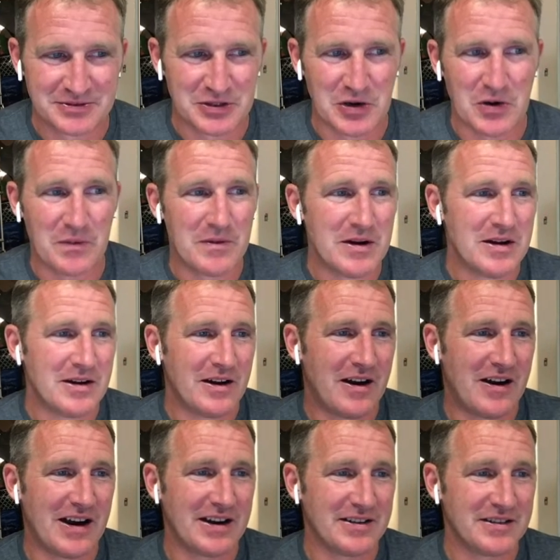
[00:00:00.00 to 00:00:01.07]
So,
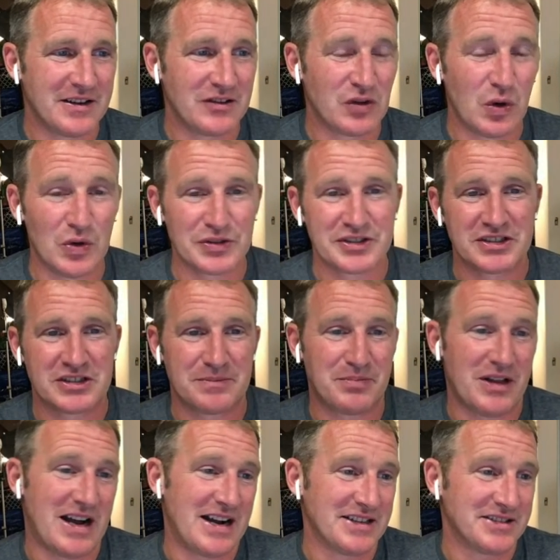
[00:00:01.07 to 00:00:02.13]
all right, and then tools and
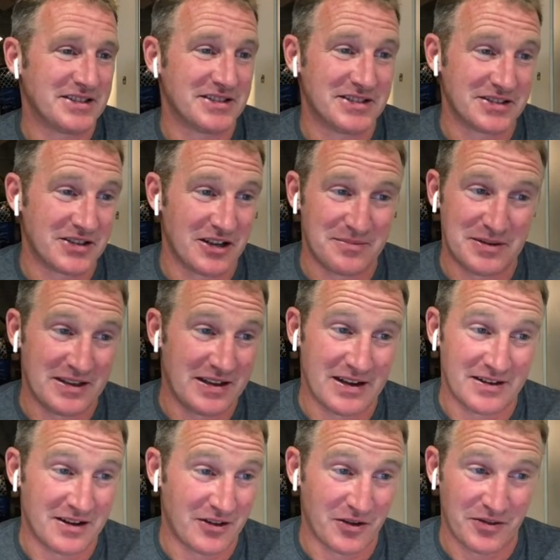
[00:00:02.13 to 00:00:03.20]
supplies. This is gonna be
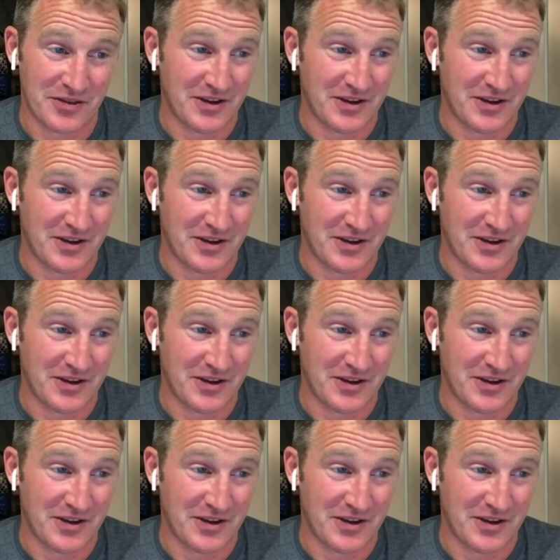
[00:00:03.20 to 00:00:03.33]
another